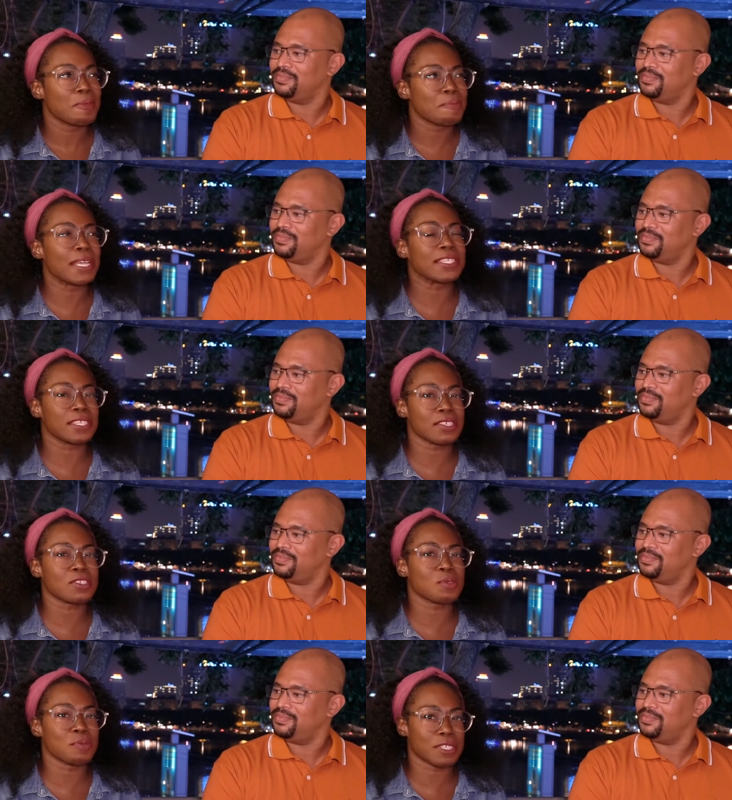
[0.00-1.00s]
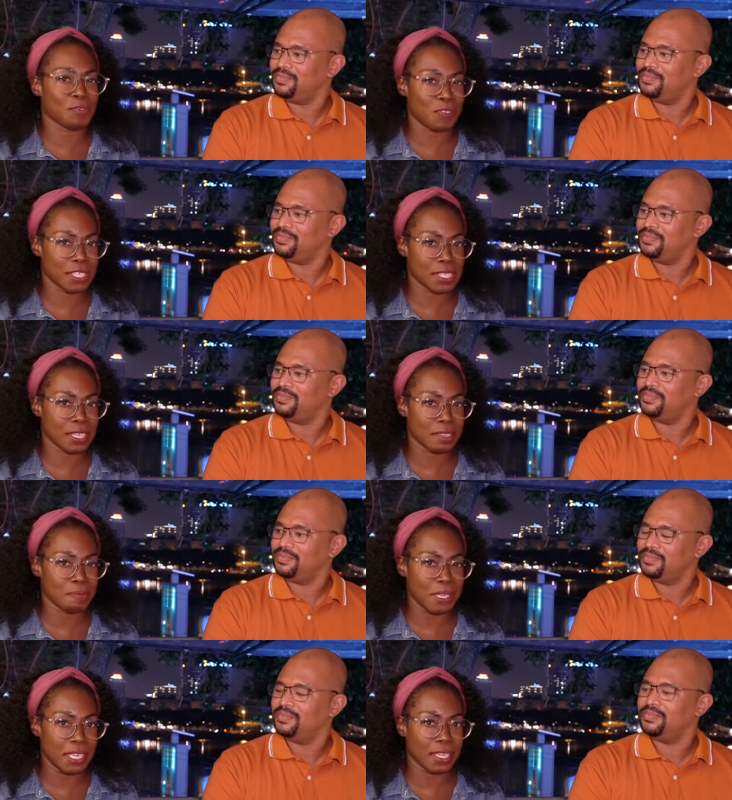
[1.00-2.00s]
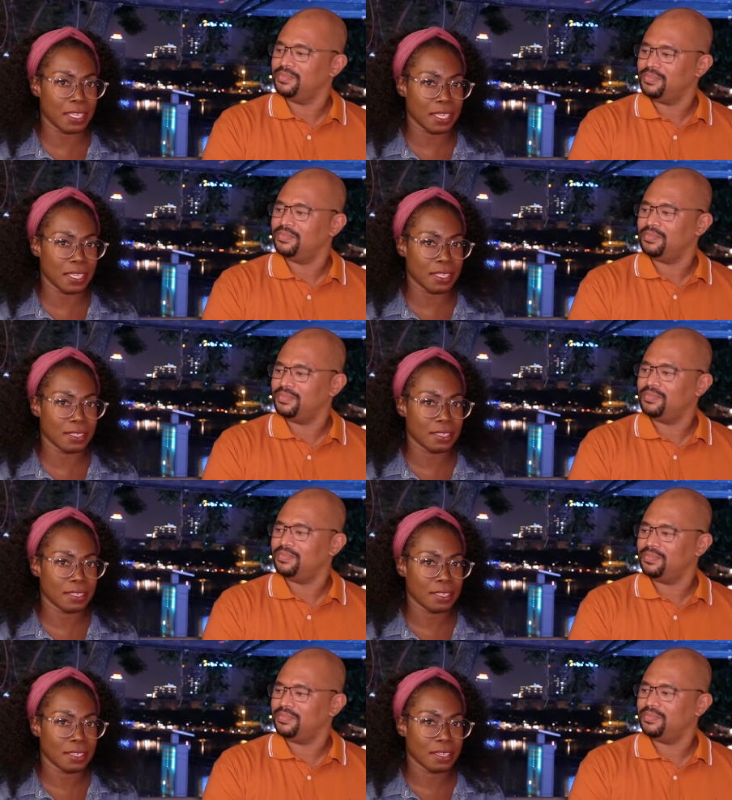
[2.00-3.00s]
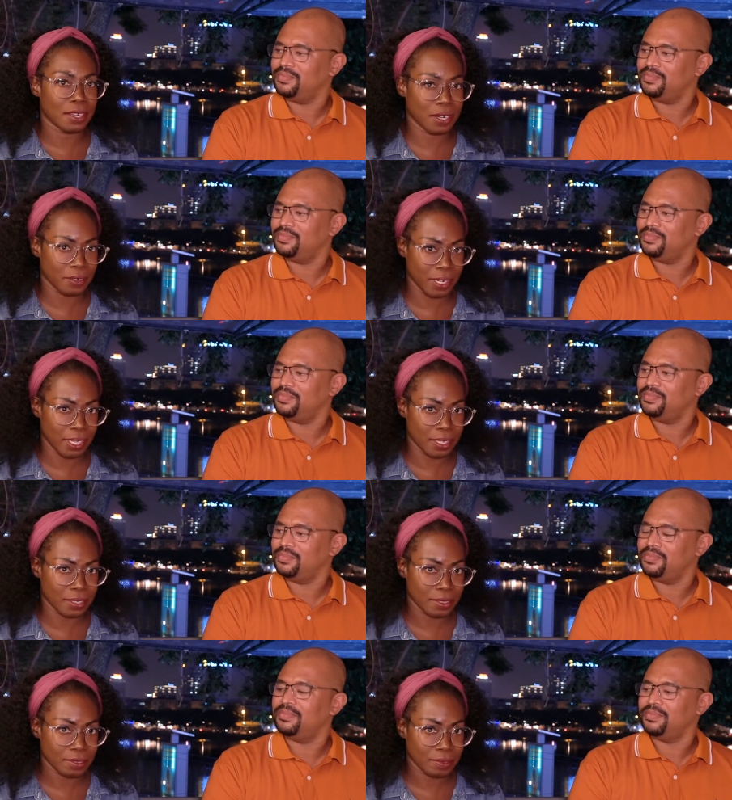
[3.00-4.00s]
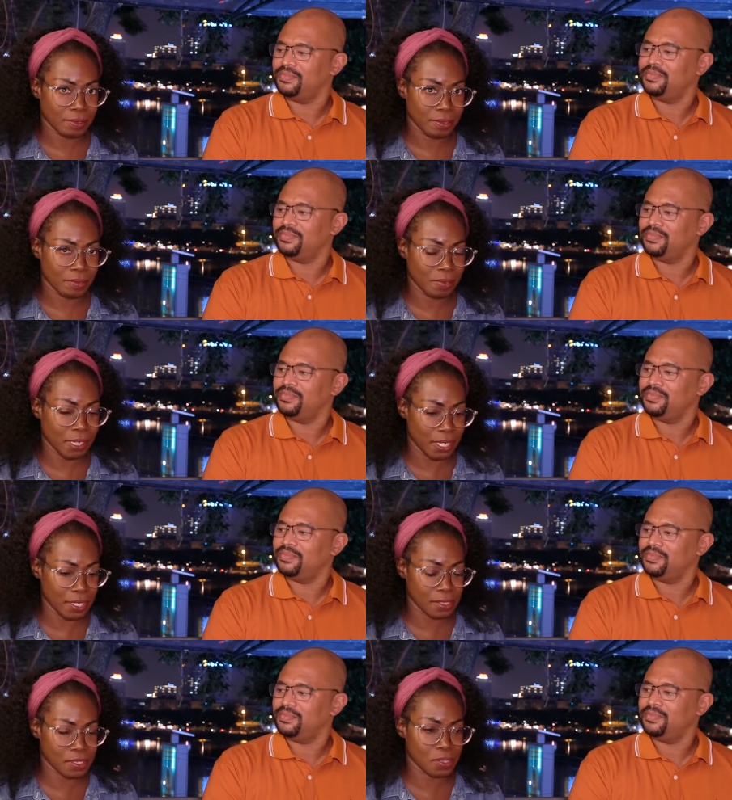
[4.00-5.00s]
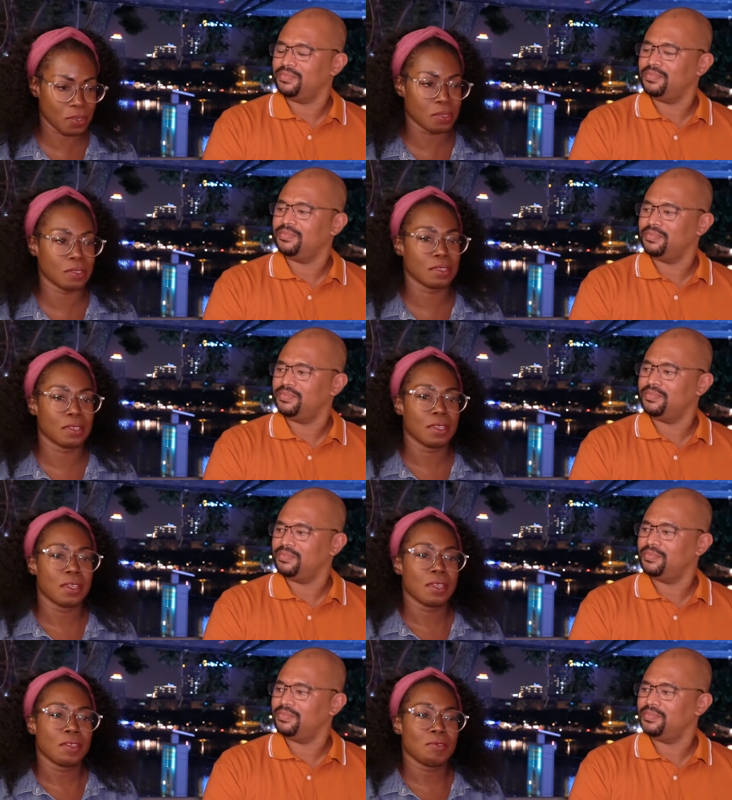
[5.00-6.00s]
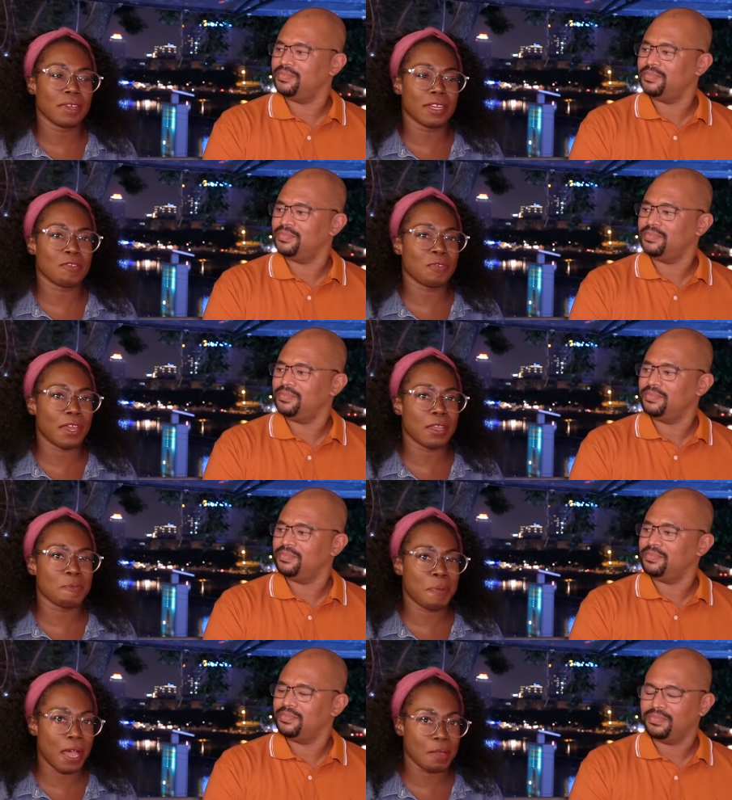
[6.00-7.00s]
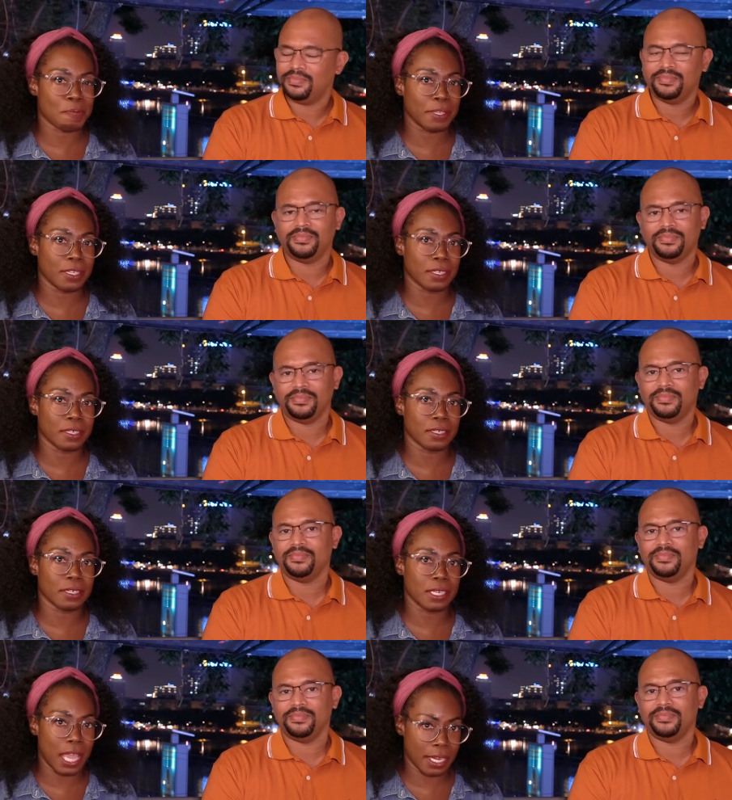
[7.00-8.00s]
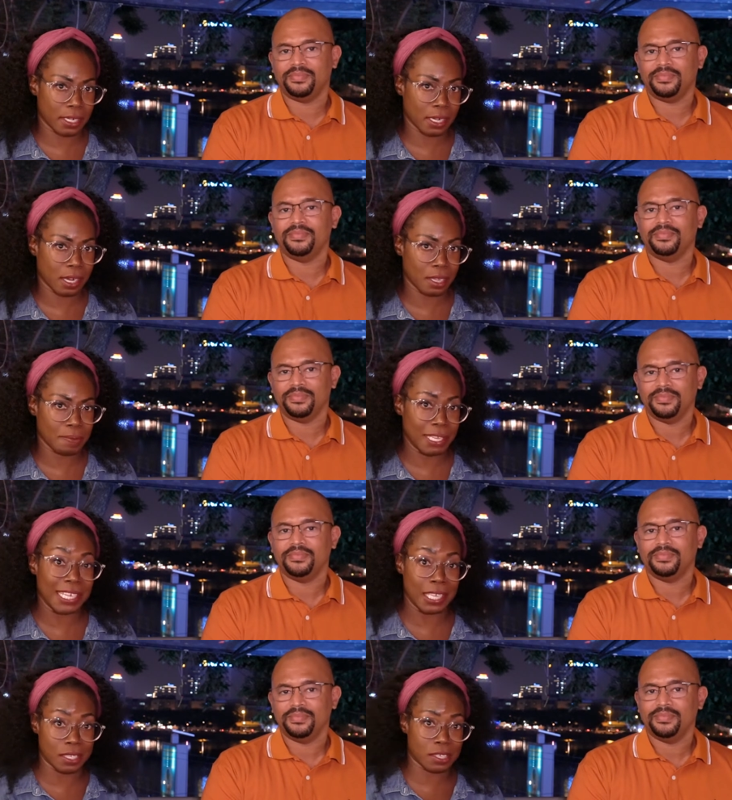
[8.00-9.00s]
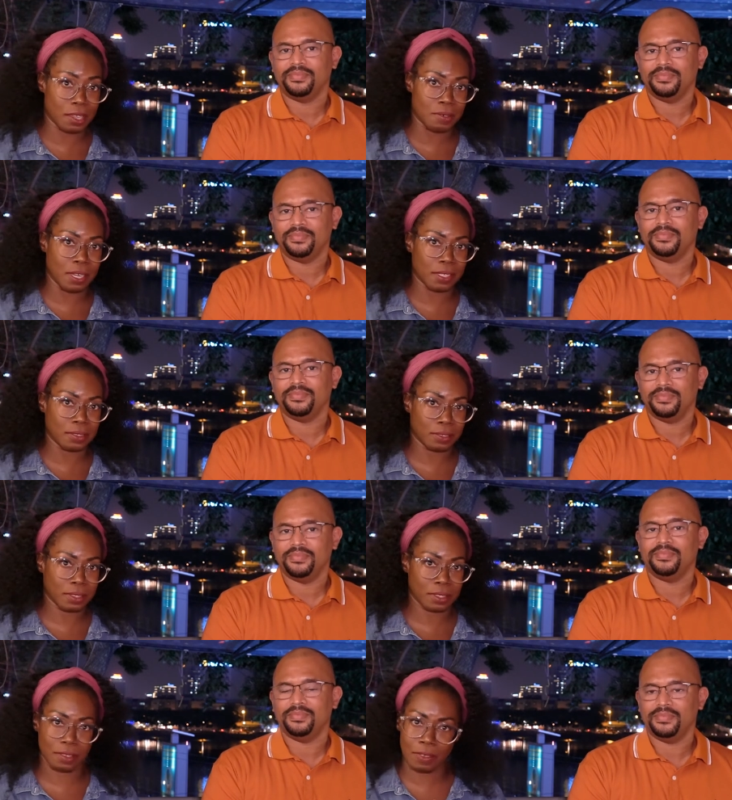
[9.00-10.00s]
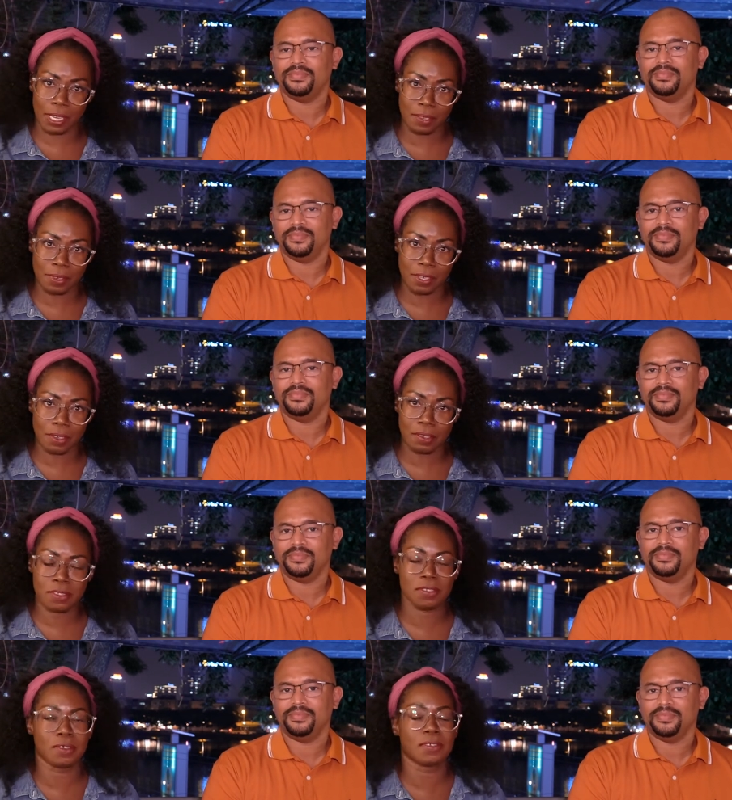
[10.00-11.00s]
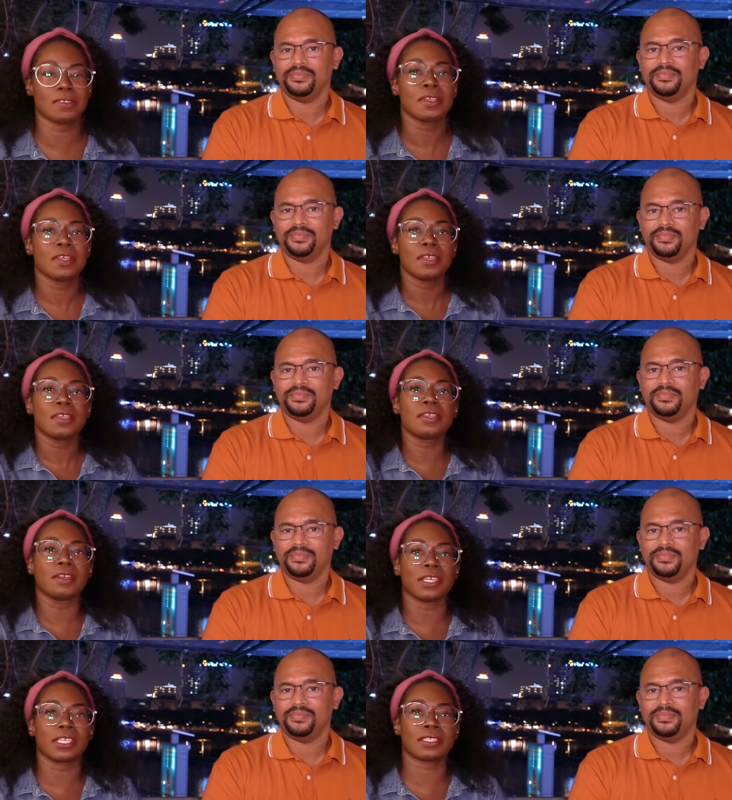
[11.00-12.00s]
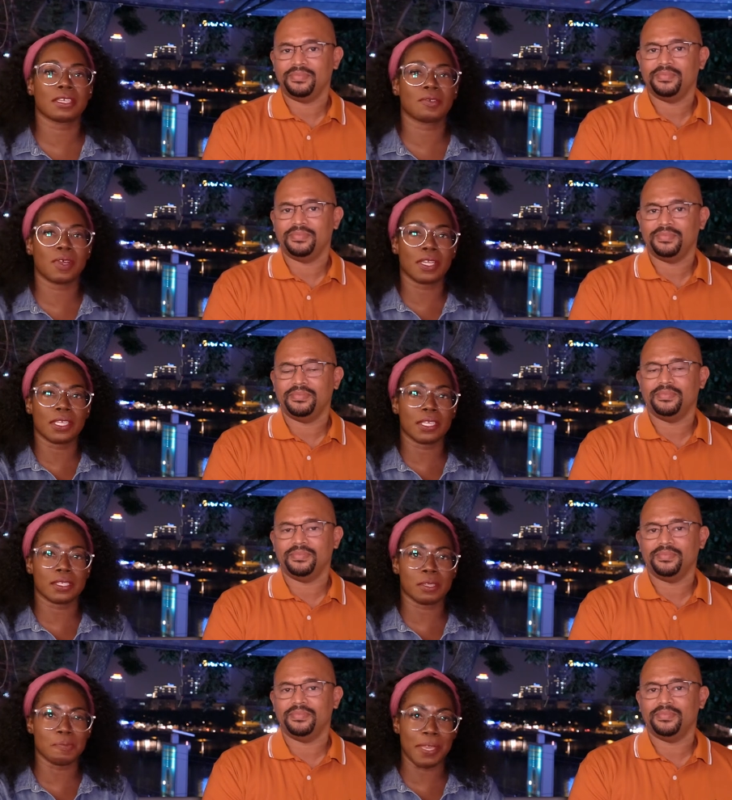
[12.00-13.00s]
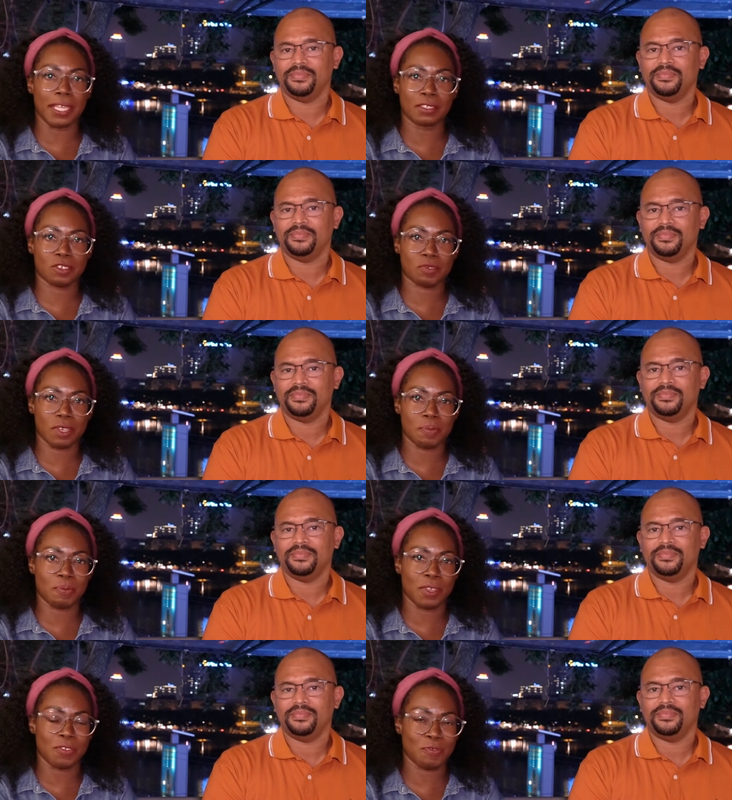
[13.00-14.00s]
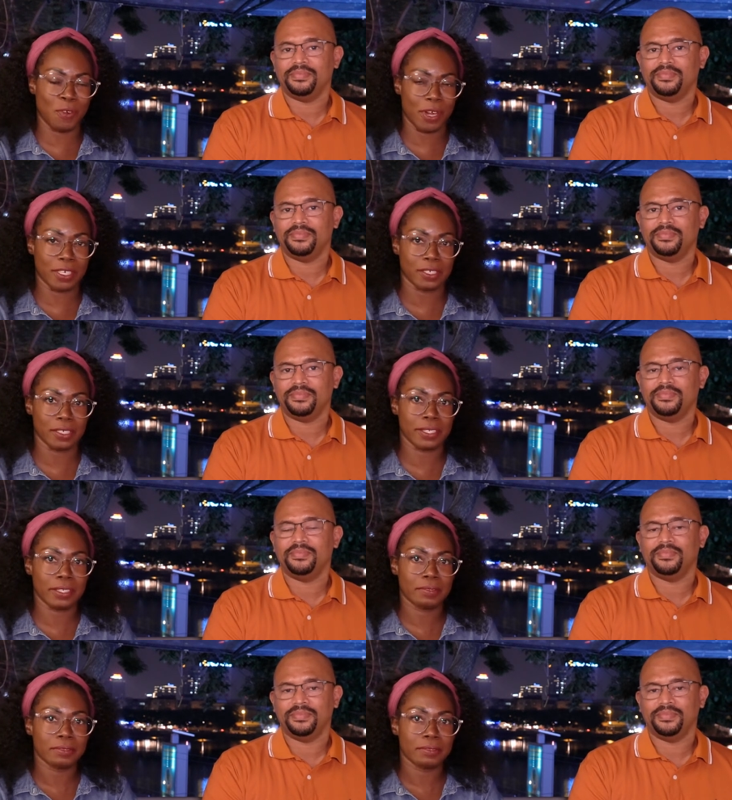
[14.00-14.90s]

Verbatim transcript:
Speaker 1: my sister was visiting me in Korea. We're in Seoul. We're at a very popular nightclub in Itaewon. So if anyone knows Seoul, you know Itaewon is the main strip with foreigners,